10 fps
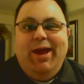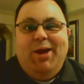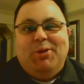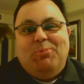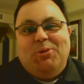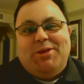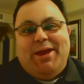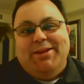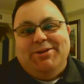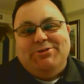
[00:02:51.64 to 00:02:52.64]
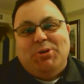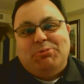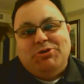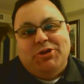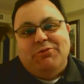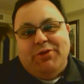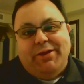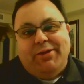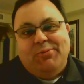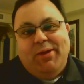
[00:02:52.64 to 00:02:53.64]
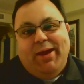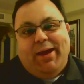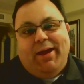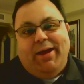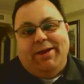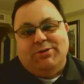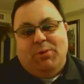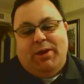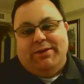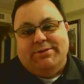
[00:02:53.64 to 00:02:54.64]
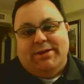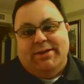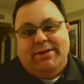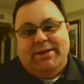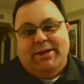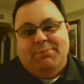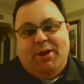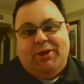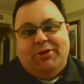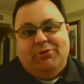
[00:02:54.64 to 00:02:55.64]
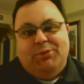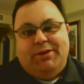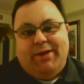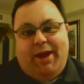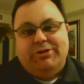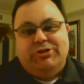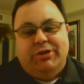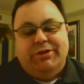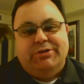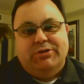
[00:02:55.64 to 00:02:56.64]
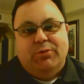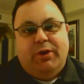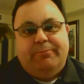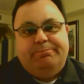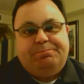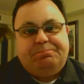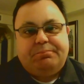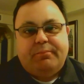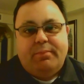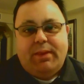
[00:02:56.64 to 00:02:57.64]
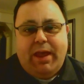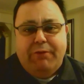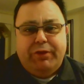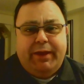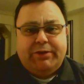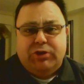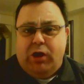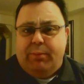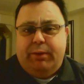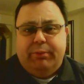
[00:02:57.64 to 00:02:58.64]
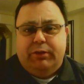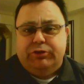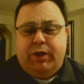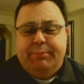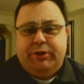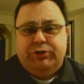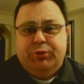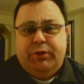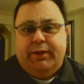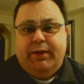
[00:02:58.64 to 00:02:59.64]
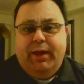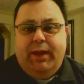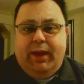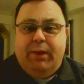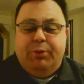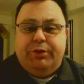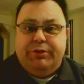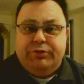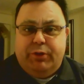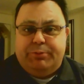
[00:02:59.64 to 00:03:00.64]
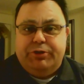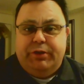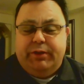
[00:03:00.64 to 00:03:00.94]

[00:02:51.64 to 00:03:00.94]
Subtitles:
to put that in the description of the video as well as in the email that'll be attached to this as well. Everything I talk about, I'm going to try to make sure that I put the description in